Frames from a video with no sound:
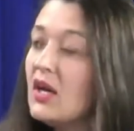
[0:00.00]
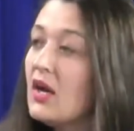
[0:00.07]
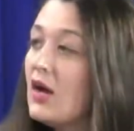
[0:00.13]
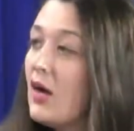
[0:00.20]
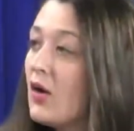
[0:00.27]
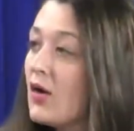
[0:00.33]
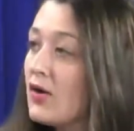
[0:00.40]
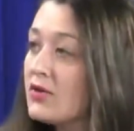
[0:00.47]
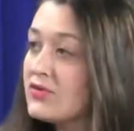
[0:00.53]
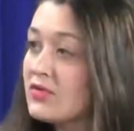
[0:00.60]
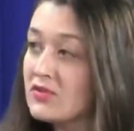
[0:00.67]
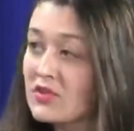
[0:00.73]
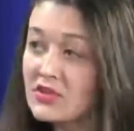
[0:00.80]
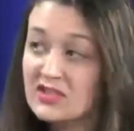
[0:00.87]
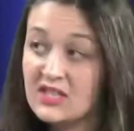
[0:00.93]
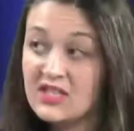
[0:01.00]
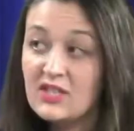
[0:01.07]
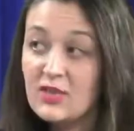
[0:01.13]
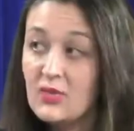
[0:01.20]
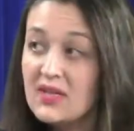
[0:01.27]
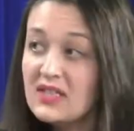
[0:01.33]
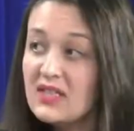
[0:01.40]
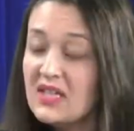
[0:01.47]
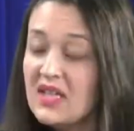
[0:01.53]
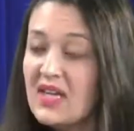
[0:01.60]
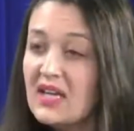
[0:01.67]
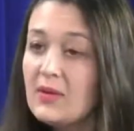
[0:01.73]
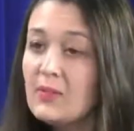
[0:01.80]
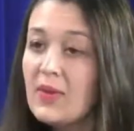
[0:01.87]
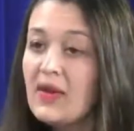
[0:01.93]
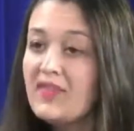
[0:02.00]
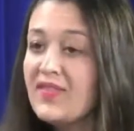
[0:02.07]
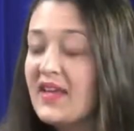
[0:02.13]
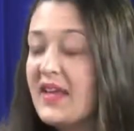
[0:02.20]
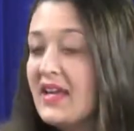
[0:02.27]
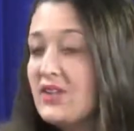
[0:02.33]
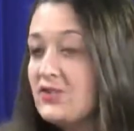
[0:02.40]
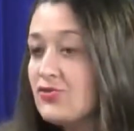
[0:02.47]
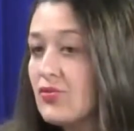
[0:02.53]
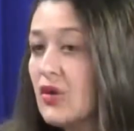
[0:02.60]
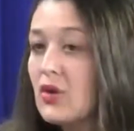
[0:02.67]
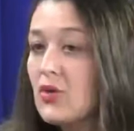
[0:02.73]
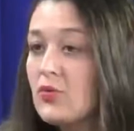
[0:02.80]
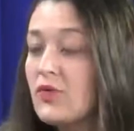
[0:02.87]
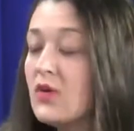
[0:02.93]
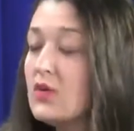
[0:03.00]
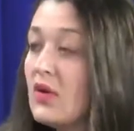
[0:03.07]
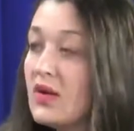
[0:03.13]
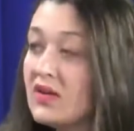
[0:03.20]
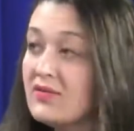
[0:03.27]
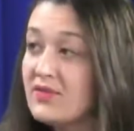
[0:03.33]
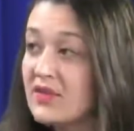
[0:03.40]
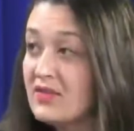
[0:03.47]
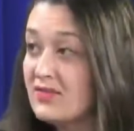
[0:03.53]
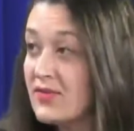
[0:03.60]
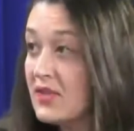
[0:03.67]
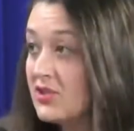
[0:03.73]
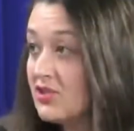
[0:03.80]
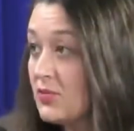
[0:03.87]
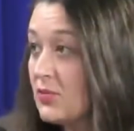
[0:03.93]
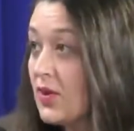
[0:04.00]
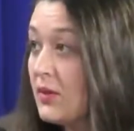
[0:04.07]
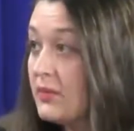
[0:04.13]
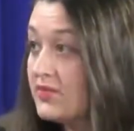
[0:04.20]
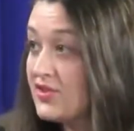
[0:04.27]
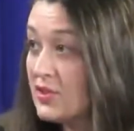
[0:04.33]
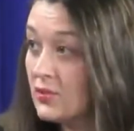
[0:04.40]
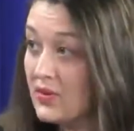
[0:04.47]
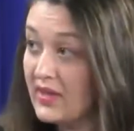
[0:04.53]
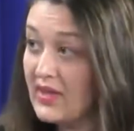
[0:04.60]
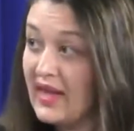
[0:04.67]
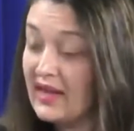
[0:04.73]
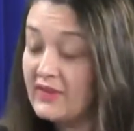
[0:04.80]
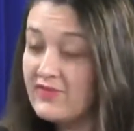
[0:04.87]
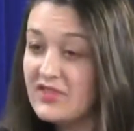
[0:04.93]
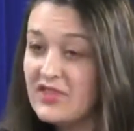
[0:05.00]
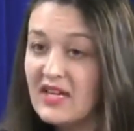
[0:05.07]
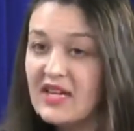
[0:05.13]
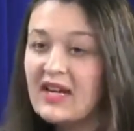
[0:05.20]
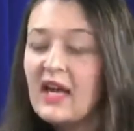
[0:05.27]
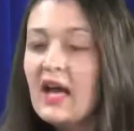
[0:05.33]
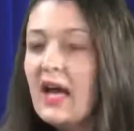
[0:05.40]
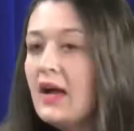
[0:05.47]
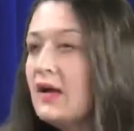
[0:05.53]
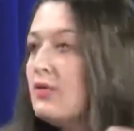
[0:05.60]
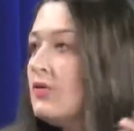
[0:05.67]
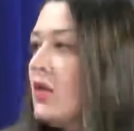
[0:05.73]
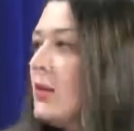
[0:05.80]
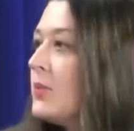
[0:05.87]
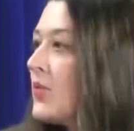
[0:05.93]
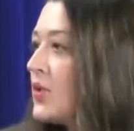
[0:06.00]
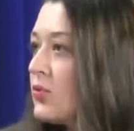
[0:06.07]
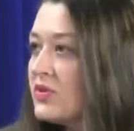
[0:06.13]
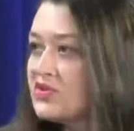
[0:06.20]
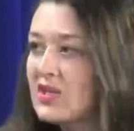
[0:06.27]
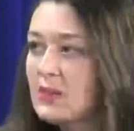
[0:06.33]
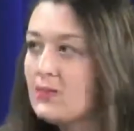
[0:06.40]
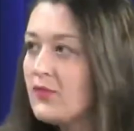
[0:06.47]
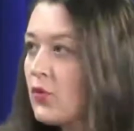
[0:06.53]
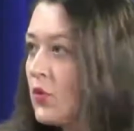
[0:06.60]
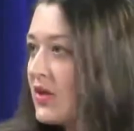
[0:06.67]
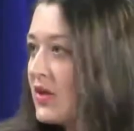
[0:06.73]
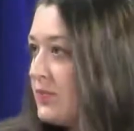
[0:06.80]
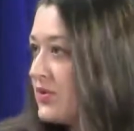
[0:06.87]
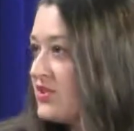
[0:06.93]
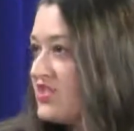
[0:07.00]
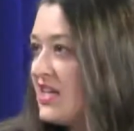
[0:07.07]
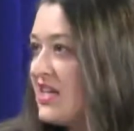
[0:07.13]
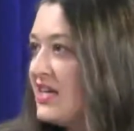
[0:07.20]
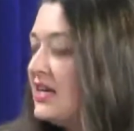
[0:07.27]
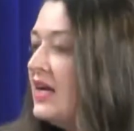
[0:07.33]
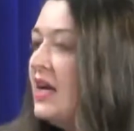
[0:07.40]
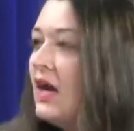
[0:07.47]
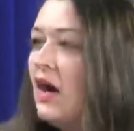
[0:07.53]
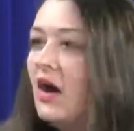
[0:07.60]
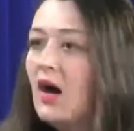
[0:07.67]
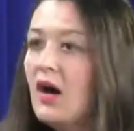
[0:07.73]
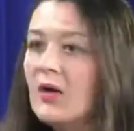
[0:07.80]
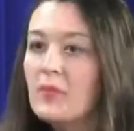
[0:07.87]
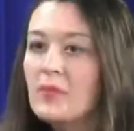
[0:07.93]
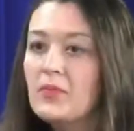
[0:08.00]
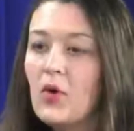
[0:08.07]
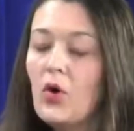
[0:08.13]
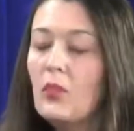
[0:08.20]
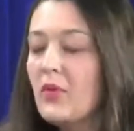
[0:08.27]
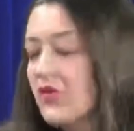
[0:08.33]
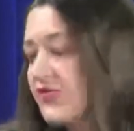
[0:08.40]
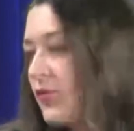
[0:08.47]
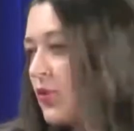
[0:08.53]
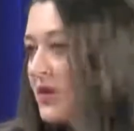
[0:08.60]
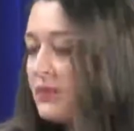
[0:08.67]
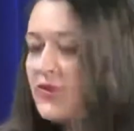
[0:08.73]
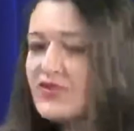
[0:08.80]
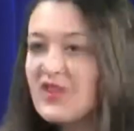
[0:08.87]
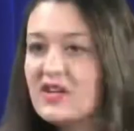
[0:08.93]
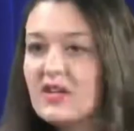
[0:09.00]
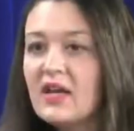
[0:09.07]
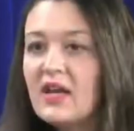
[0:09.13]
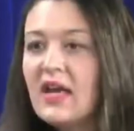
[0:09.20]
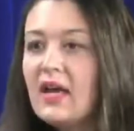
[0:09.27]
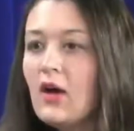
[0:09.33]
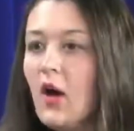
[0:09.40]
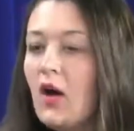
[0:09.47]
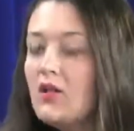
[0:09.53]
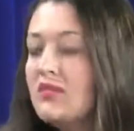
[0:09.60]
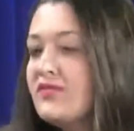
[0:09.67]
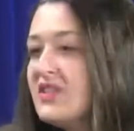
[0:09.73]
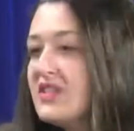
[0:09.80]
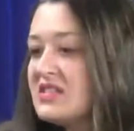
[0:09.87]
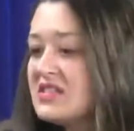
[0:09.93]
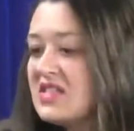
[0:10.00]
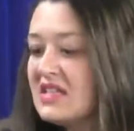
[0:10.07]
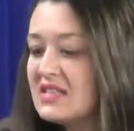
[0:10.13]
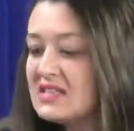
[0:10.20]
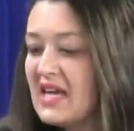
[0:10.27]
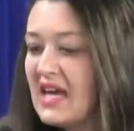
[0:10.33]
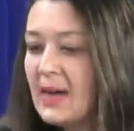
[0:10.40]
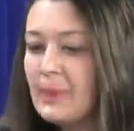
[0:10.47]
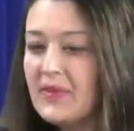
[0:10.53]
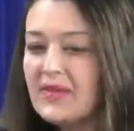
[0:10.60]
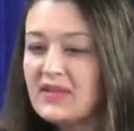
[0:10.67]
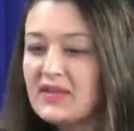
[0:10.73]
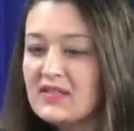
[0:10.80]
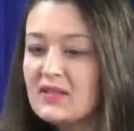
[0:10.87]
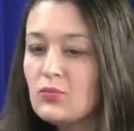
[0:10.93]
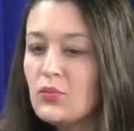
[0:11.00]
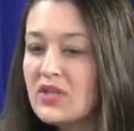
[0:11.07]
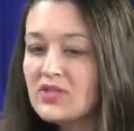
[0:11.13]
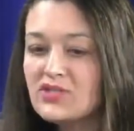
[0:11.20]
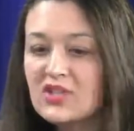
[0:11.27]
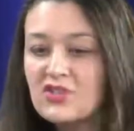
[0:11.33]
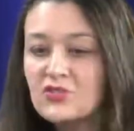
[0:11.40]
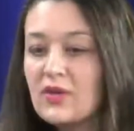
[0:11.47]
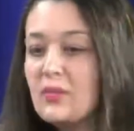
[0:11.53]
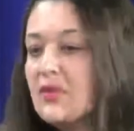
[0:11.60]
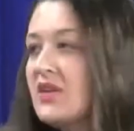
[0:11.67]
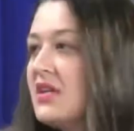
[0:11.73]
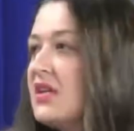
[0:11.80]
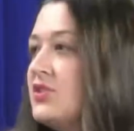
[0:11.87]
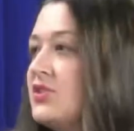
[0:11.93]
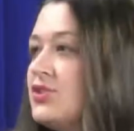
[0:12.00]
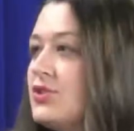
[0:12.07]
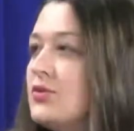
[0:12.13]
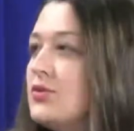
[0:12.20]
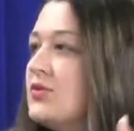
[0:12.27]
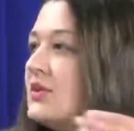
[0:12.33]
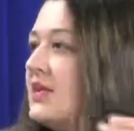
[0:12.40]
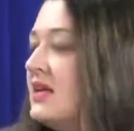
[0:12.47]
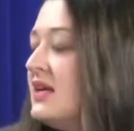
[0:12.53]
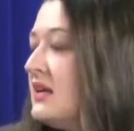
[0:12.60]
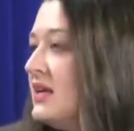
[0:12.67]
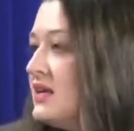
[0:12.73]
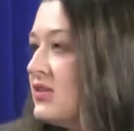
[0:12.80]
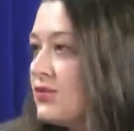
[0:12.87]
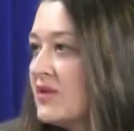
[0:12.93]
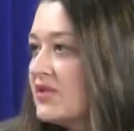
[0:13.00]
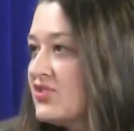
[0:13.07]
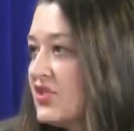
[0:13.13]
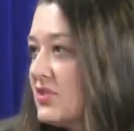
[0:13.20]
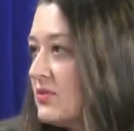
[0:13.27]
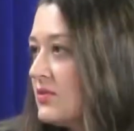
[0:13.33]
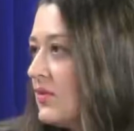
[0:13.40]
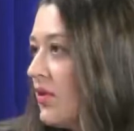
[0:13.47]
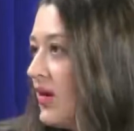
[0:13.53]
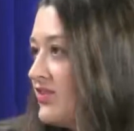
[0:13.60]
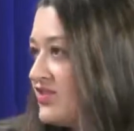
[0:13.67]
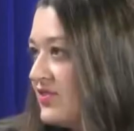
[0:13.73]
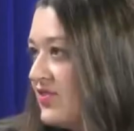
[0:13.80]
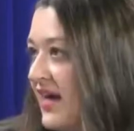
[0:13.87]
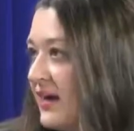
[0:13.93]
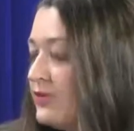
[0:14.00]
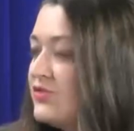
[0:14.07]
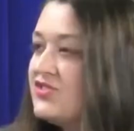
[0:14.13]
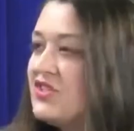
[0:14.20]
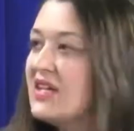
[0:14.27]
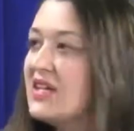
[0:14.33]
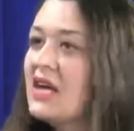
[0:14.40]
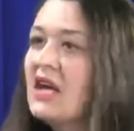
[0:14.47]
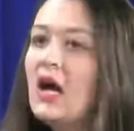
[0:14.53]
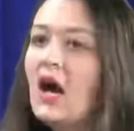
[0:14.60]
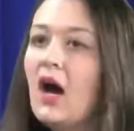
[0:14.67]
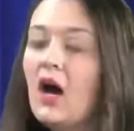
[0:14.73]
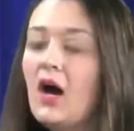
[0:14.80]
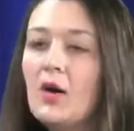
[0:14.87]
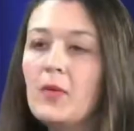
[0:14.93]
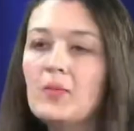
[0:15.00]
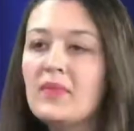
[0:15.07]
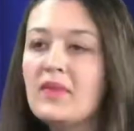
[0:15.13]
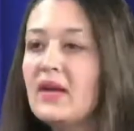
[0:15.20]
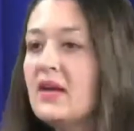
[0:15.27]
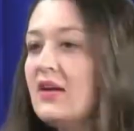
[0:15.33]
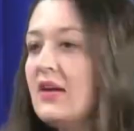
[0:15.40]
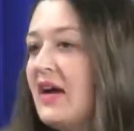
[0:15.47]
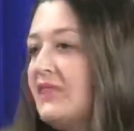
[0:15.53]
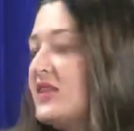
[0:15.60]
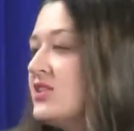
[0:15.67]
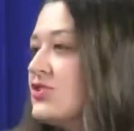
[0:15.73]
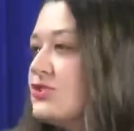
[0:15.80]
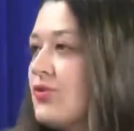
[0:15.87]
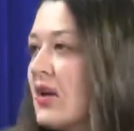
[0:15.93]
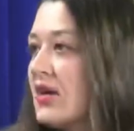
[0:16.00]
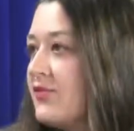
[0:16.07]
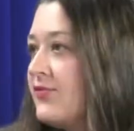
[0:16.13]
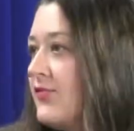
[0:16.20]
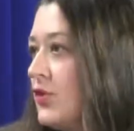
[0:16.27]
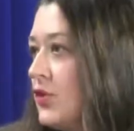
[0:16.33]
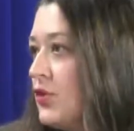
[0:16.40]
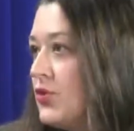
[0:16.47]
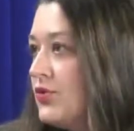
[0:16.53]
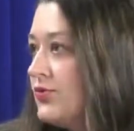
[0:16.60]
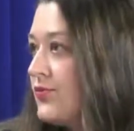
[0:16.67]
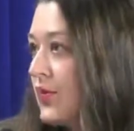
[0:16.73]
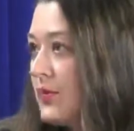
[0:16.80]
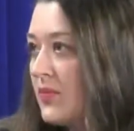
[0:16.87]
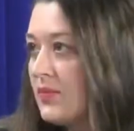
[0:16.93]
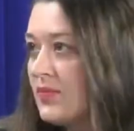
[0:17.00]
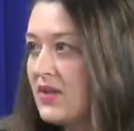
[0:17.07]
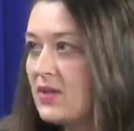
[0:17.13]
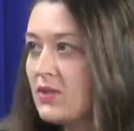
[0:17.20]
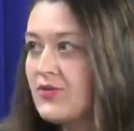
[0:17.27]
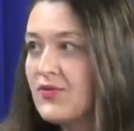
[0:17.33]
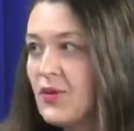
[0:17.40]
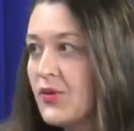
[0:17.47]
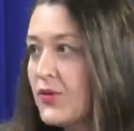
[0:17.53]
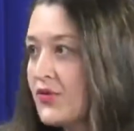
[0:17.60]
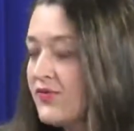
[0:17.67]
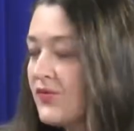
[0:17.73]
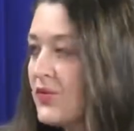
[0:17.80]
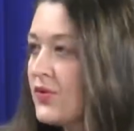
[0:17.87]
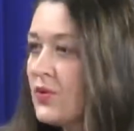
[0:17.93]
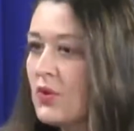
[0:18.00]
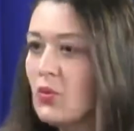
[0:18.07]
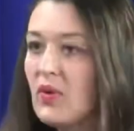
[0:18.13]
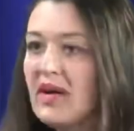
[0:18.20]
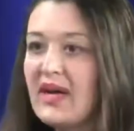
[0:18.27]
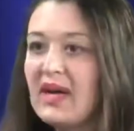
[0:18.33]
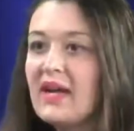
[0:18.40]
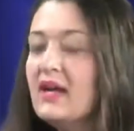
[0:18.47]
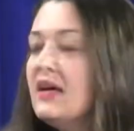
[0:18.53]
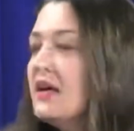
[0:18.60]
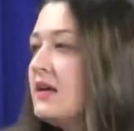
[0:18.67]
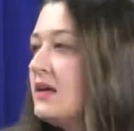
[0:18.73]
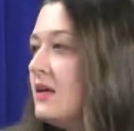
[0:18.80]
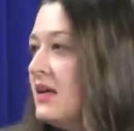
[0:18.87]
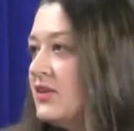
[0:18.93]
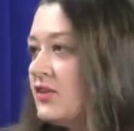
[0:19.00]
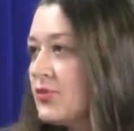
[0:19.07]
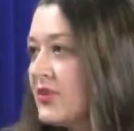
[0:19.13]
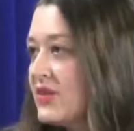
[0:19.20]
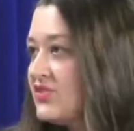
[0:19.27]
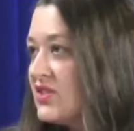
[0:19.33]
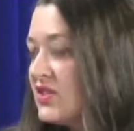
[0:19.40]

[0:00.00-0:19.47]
are continuing today, but they drove a lot of the inflation problems that we have today. Lumber was up 40%, almost 40%. All of these things happened, which contributed to the increase in cost of housing, having to truck food from further and further away, increase